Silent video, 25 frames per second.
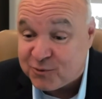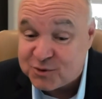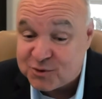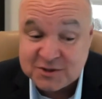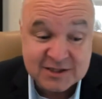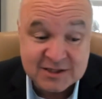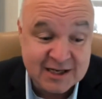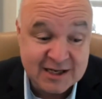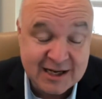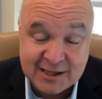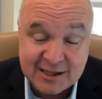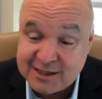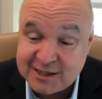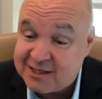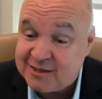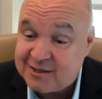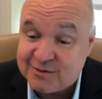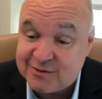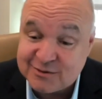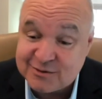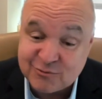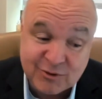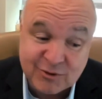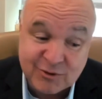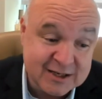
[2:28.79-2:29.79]
First thing I did
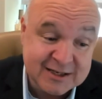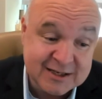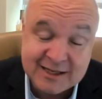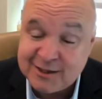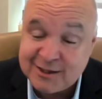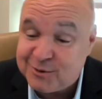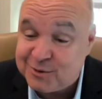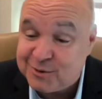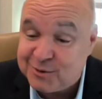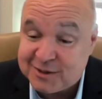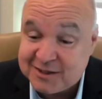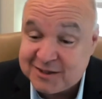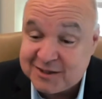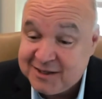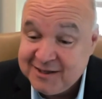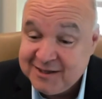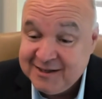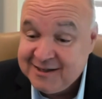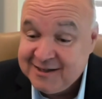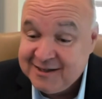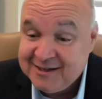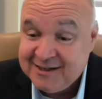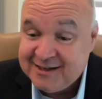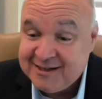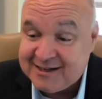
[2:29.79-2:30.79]
was ran down and
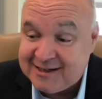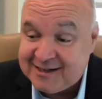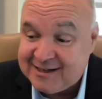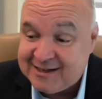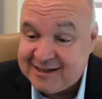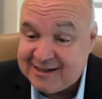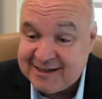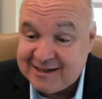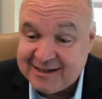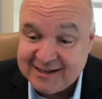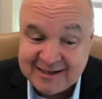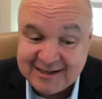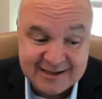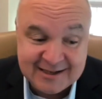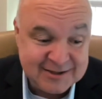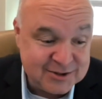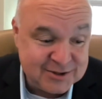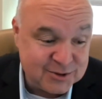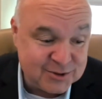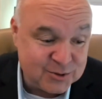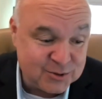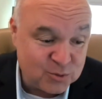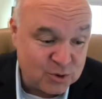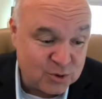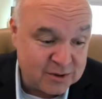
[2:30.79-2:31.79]
and
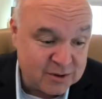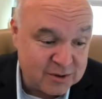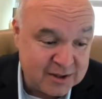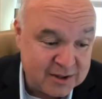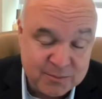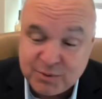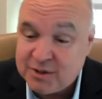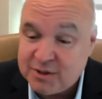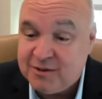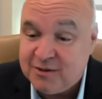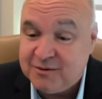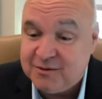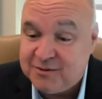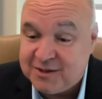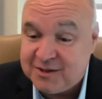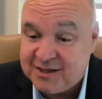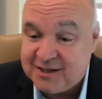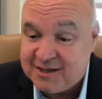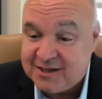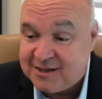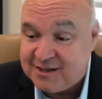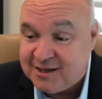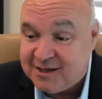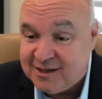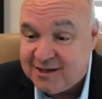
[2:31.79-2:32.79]
to where they build
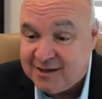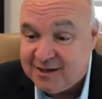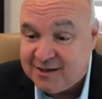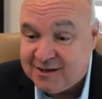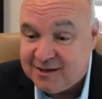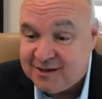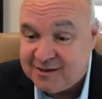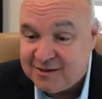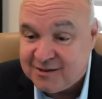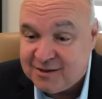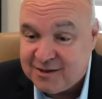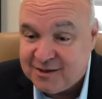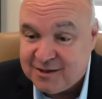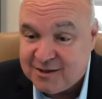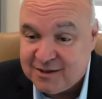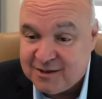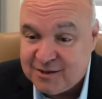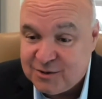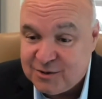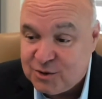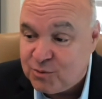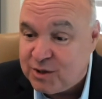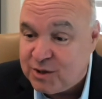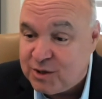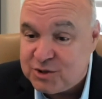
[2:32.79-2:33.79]
the uh,
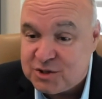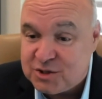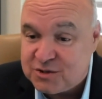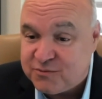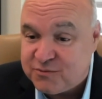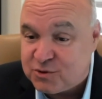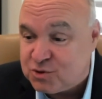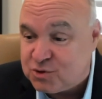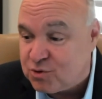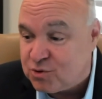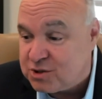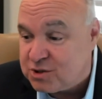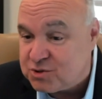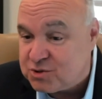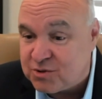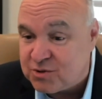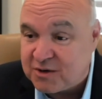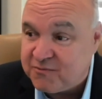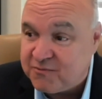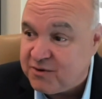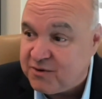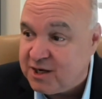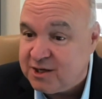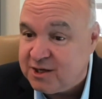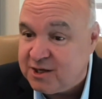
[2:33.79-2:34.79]
uh, new engines for Joint
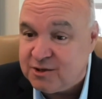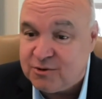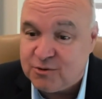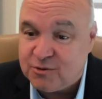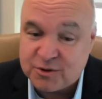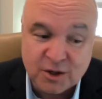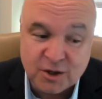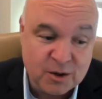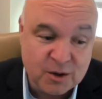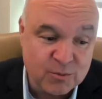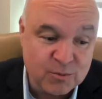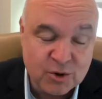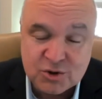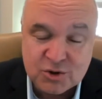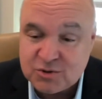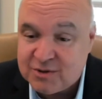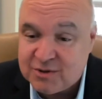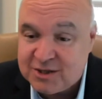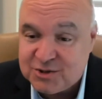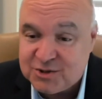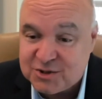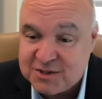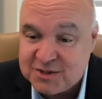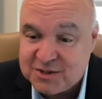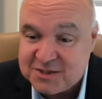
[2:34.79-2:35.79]
Strike Fighter or the
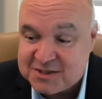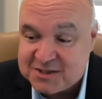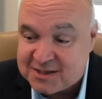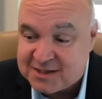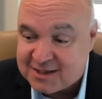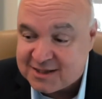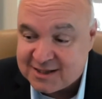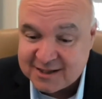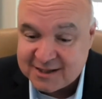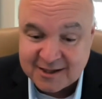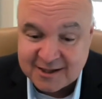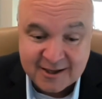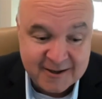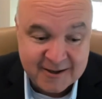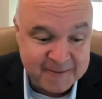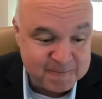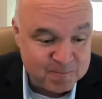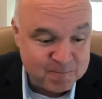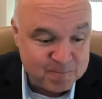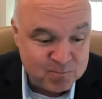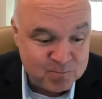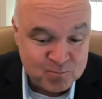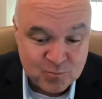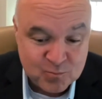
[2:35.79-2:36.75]
commercial engines, and uh,